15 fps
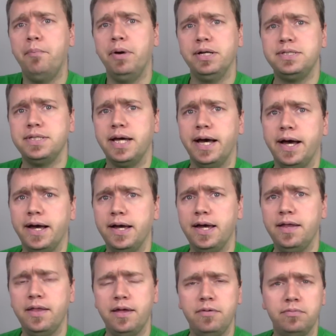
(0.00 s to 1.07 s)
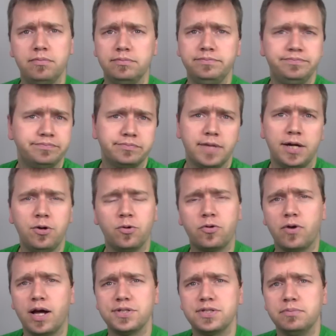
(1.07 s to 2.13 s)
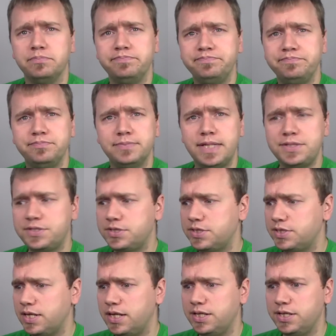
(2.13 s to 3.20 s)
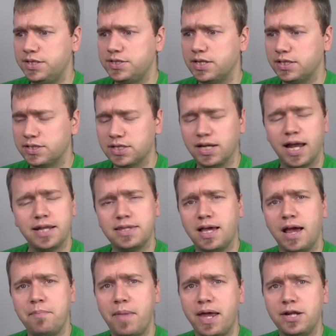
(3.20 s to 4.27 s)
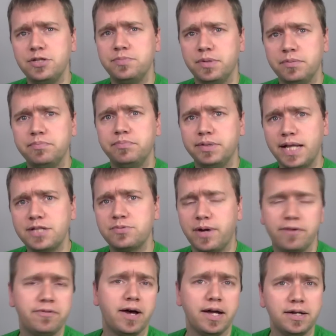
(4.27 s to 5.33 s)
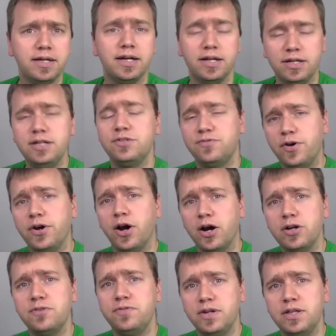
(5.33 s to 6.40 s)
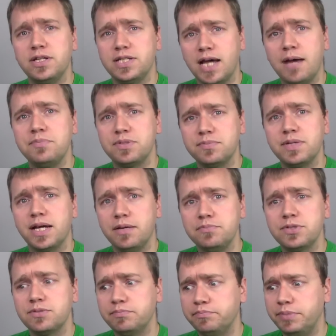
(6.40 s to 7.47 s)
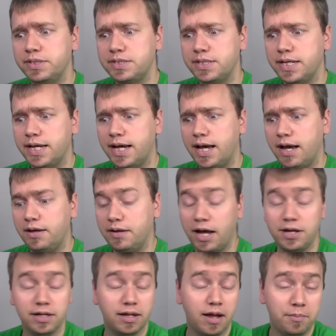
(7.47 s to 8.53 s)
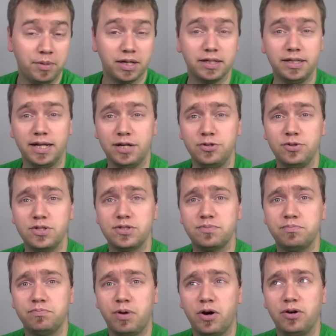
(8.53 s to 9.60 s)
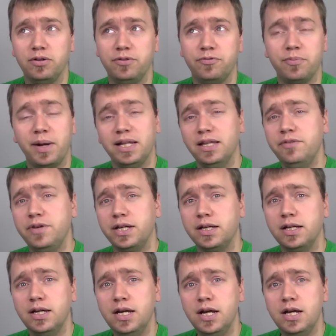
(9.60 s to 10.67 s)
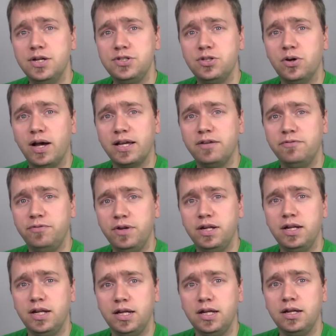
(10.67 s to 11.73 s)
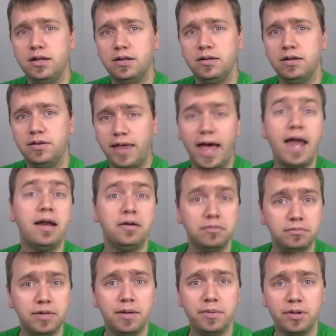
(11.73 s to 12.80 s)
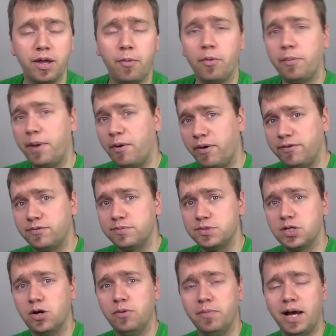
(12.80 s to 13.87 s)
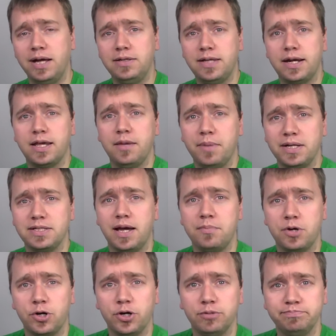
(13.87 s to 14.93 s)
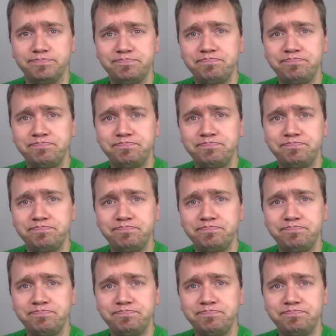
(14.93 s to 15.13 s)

But and then I don't cross them. That's just it's a lot of time management. But that's what I find. Yeah, it is very hard to fit in the time sometimes. But I'm luckily I do this partly for my living, so I can fit it in then. But then when my wife comes home, I dedicate my time to her.